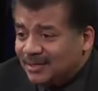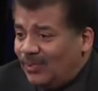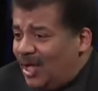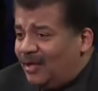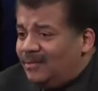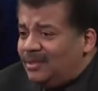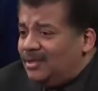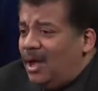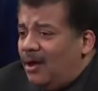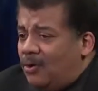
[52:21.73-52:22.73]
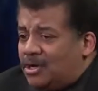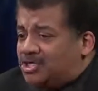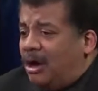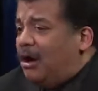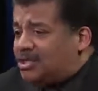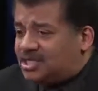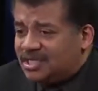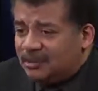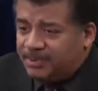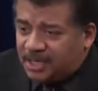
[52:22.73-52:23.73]
Well, no, because your heart's
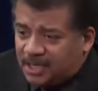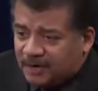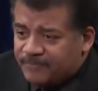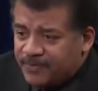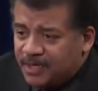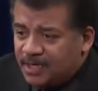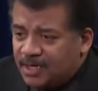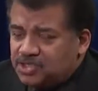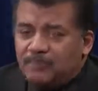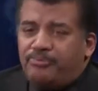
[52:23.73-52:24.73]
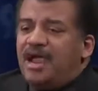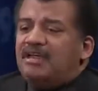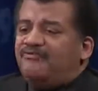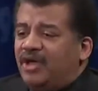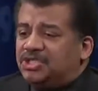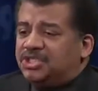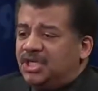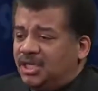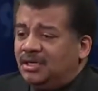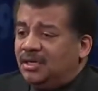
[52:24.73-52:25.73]
still beating. Is your brain
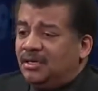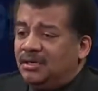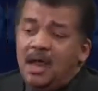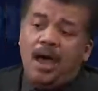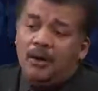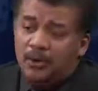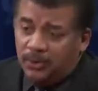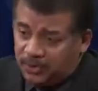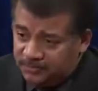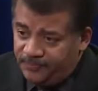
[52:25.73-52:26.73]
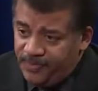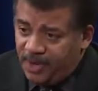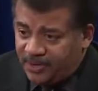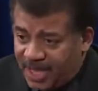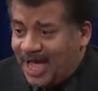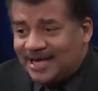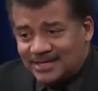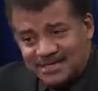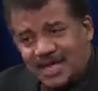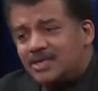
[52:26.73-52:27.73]
functioning? No. Okay, I
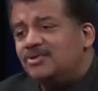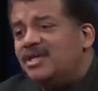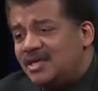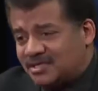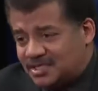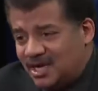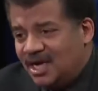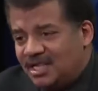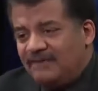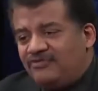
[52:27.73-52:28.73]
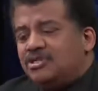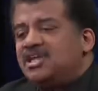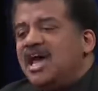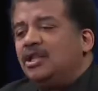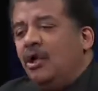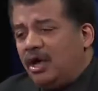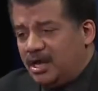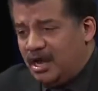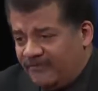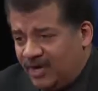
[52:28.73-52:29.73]
can tell you this, that if you're dead long
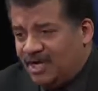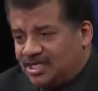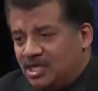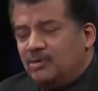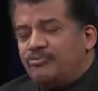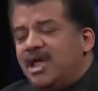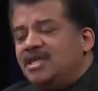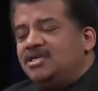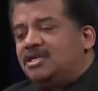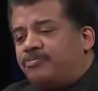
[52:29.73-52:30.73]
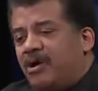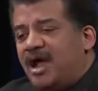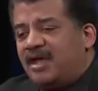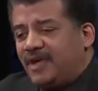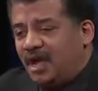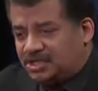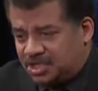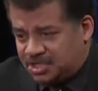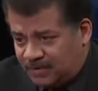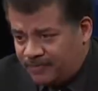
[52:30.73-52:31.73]
enough so that your brain is deprived
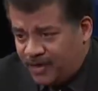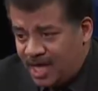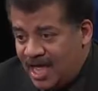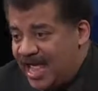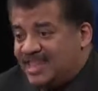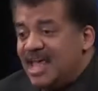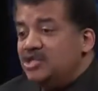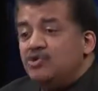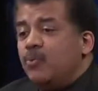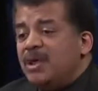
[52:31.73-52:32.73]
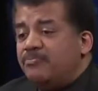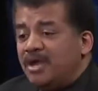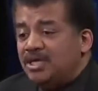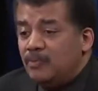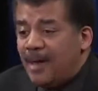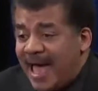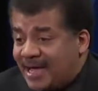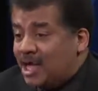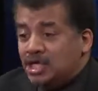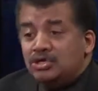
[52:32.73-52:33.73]
oxygen, and then we bring you
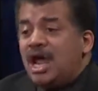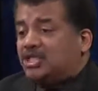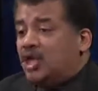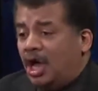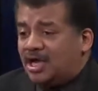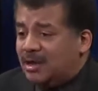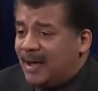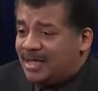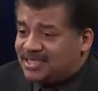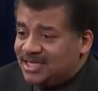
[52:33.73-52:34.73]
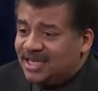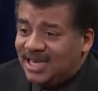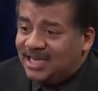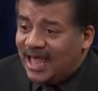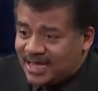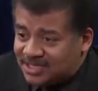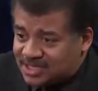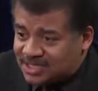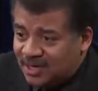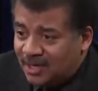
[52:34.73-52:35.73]
back, you're not talking about seeing any
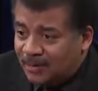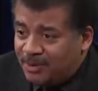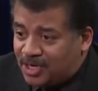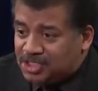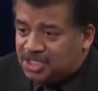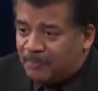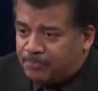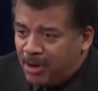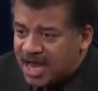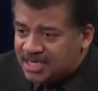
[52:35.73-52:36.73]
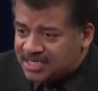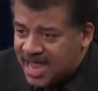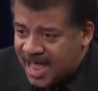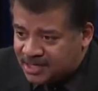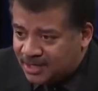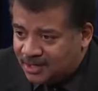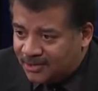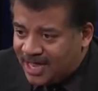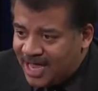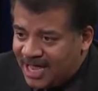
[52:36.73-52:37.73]
lights because you're brain dead,
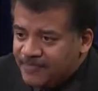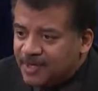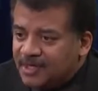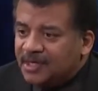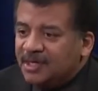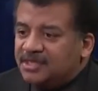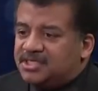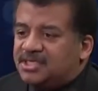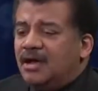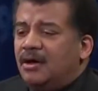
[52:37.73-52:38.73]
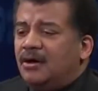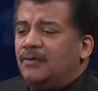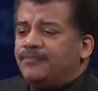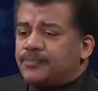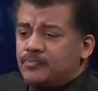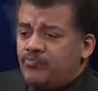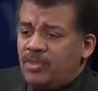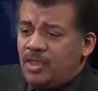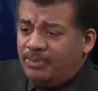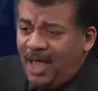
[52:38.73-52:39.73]
okay? So,
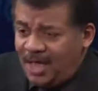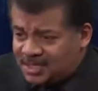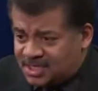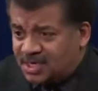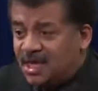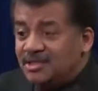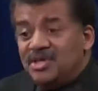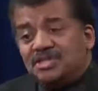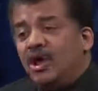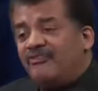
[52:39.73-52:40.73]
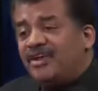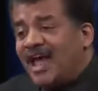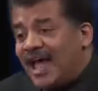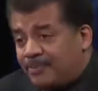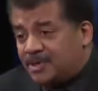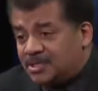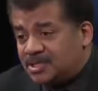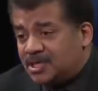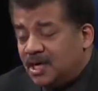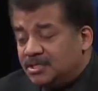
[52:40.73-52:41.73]
plus, this often
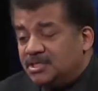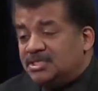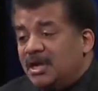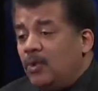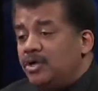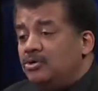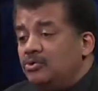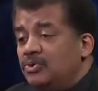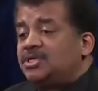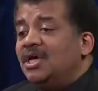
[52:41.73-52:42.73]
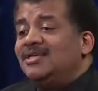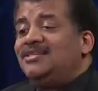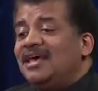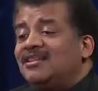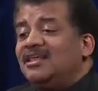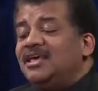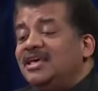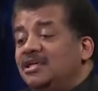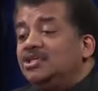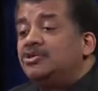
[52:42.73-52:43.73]
happens to someone who is deathly
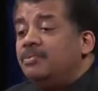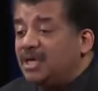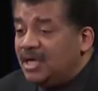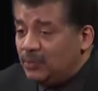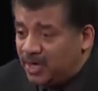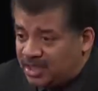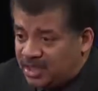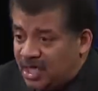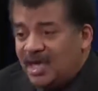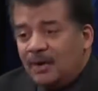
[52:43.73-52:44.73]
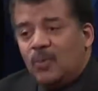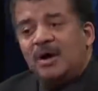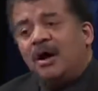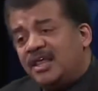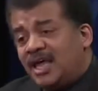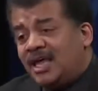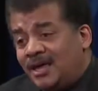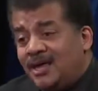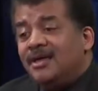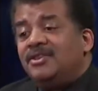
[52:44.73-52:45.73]
ill to begin with, and where are they?
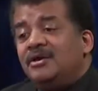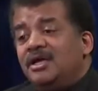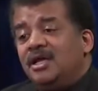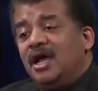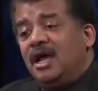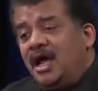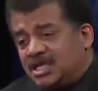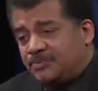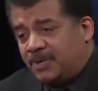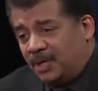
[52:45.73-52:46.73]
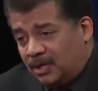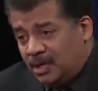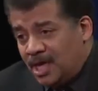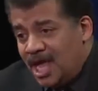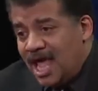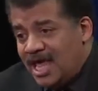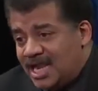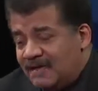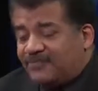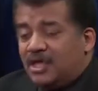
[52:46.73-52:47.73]
They're in a hospital. And
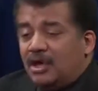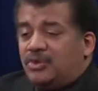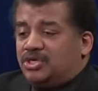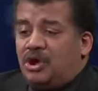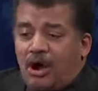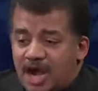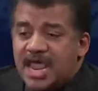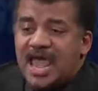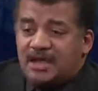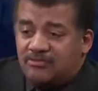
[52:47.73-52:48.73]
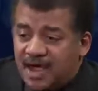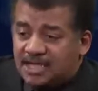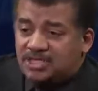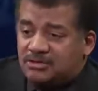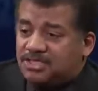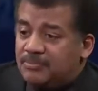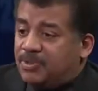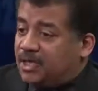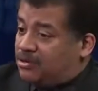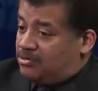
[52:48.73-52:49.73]
if they go into cardiac arrest or
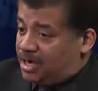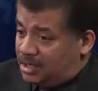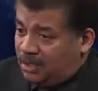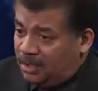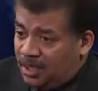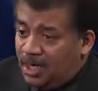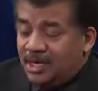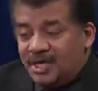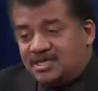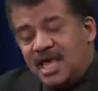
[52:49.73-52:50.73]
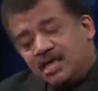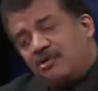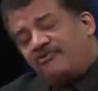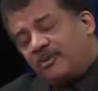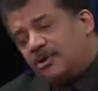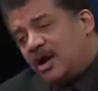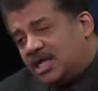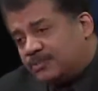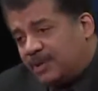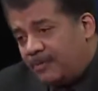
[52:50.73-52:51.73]
something critical, they take you from your
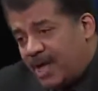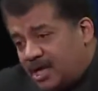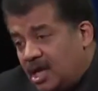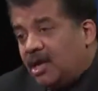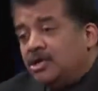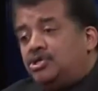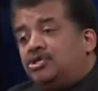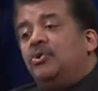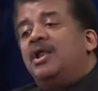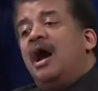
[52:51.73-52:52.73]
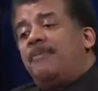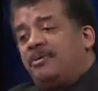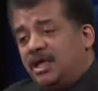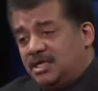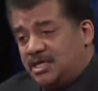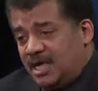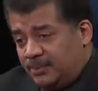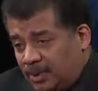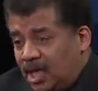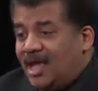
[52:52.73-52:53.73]
hospital bed to an operating
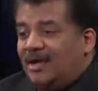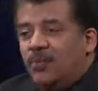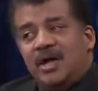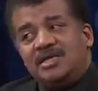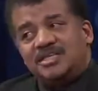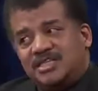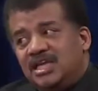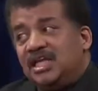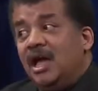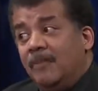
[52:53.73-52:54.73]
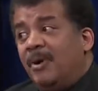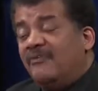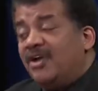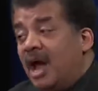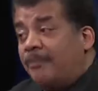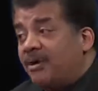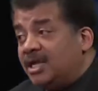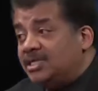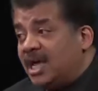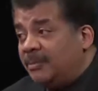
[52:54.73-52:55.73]
table. And what is sitting above an
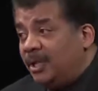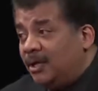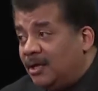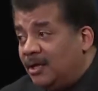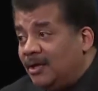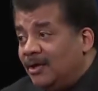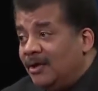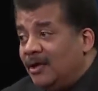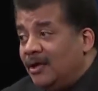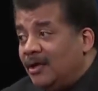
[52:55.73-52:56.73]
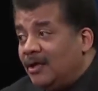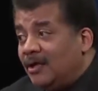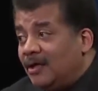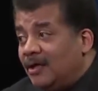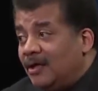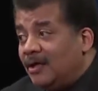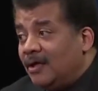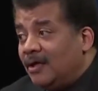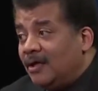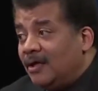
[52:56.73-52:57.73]
operating table?
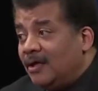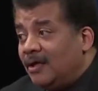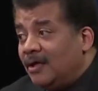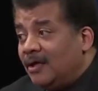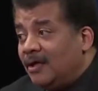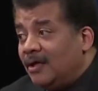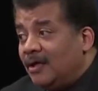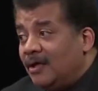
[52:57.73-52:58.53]
Lights!